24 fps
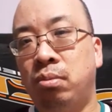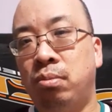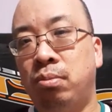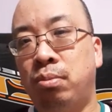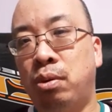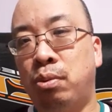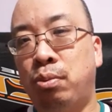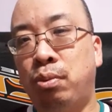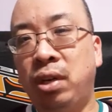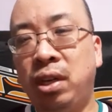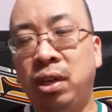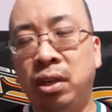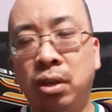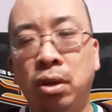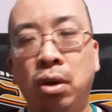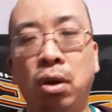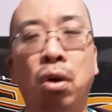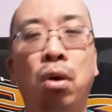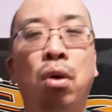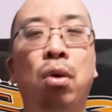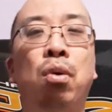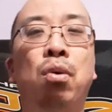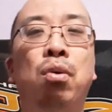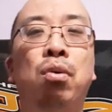but we
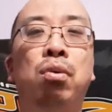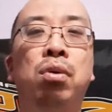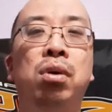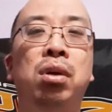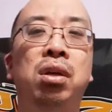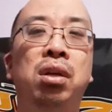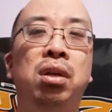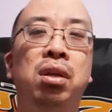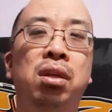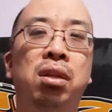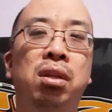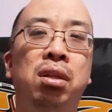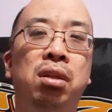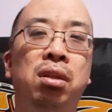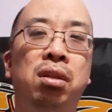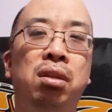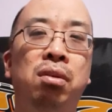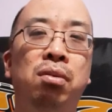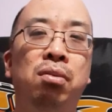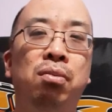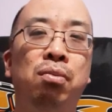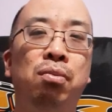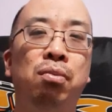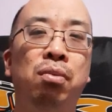know
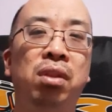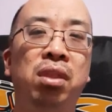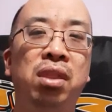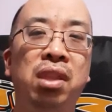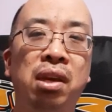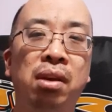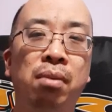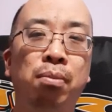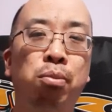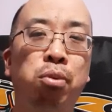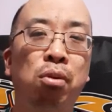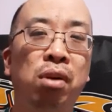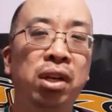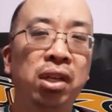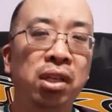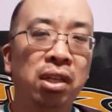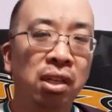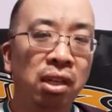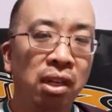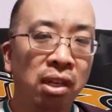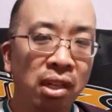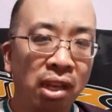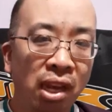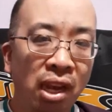what they bring to
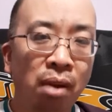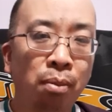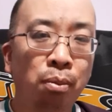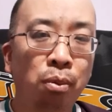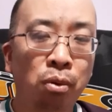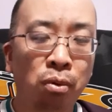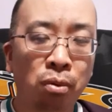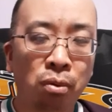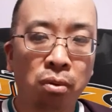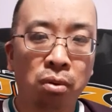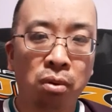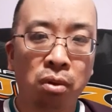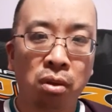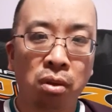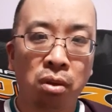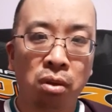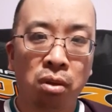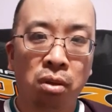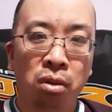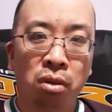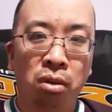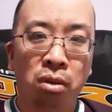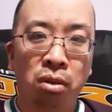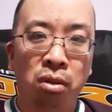the table
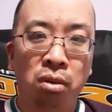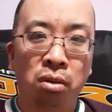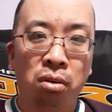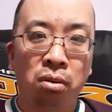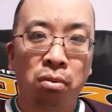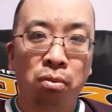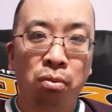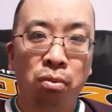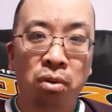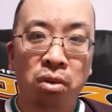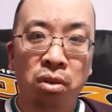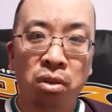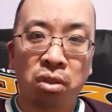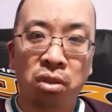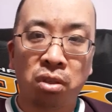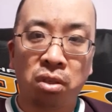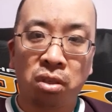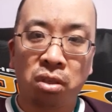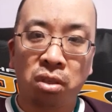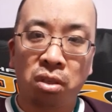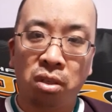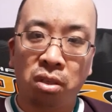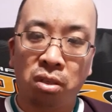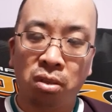
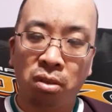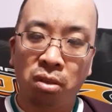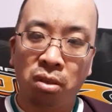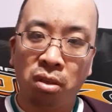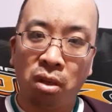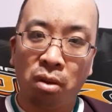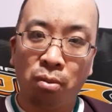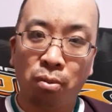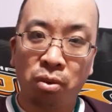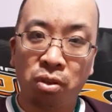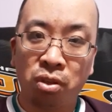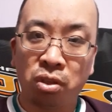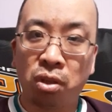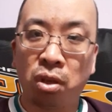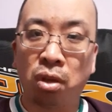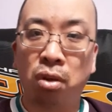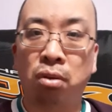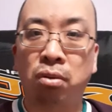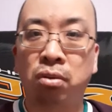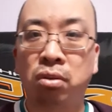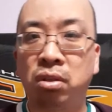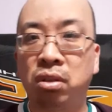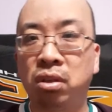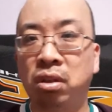was a
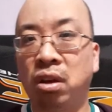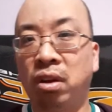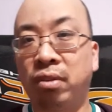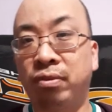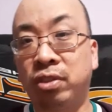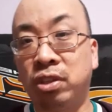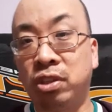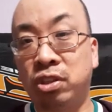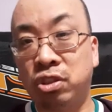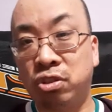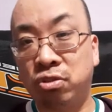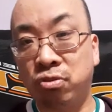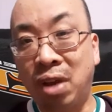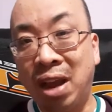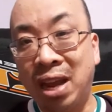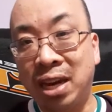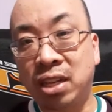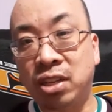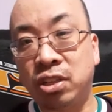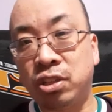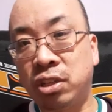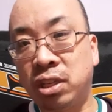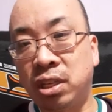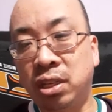result of the
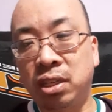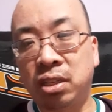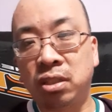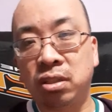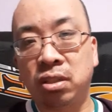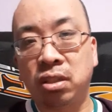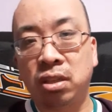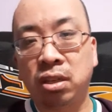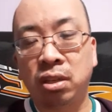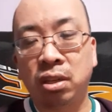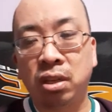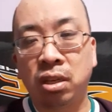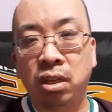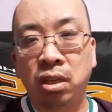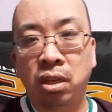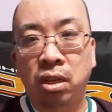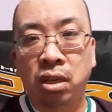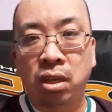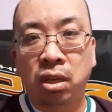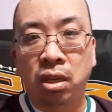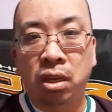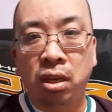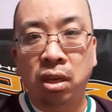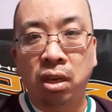strategies
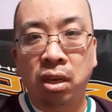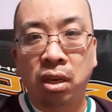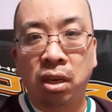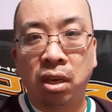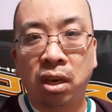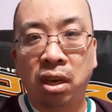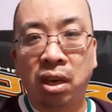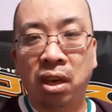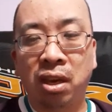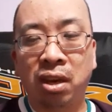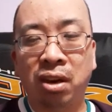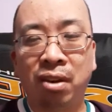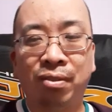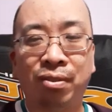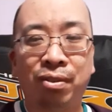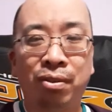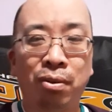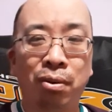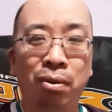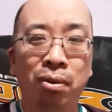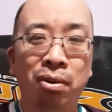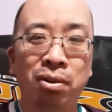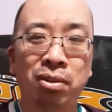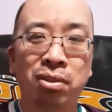and, of
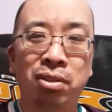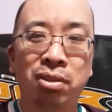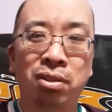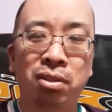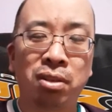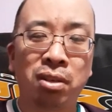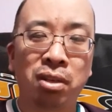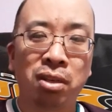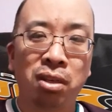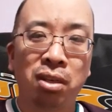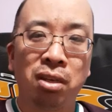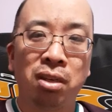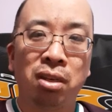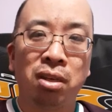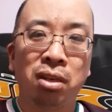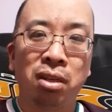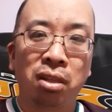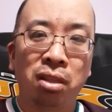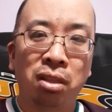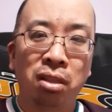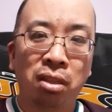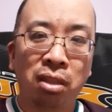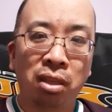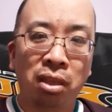course,
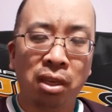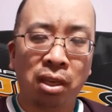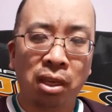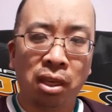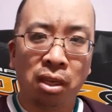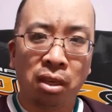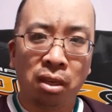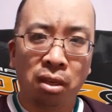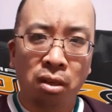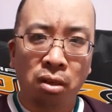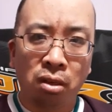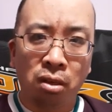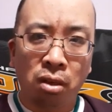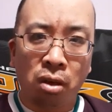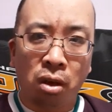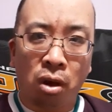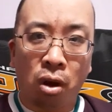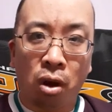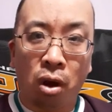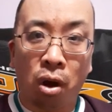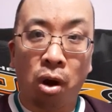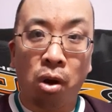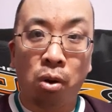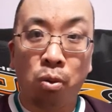the
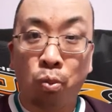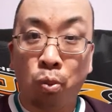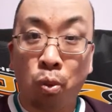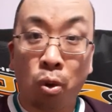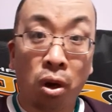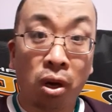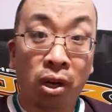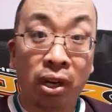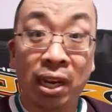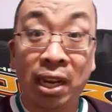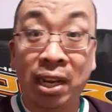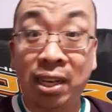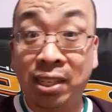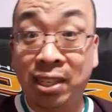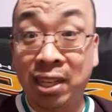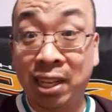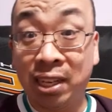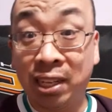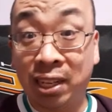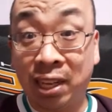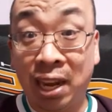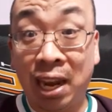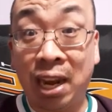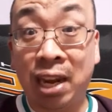hard work and
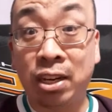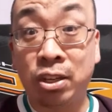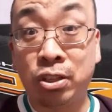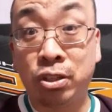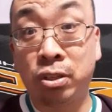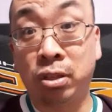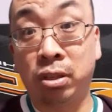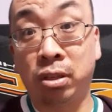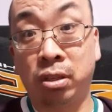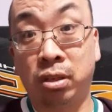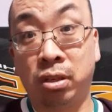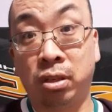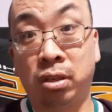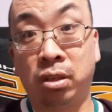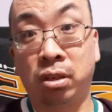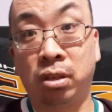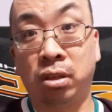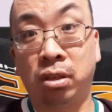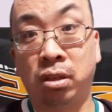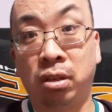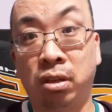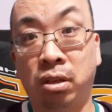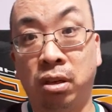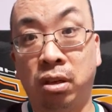dedication
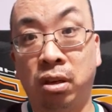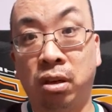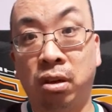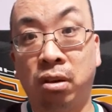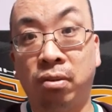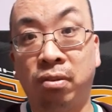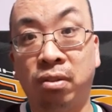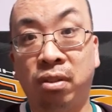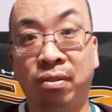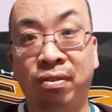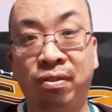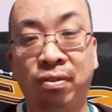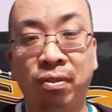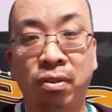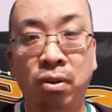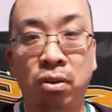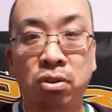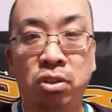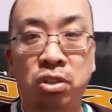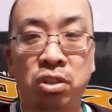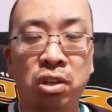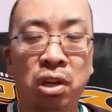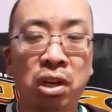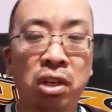of the
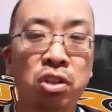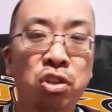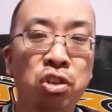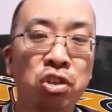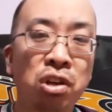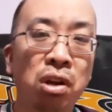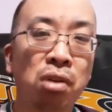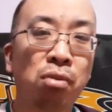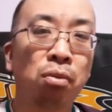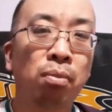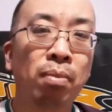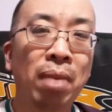first Ducks general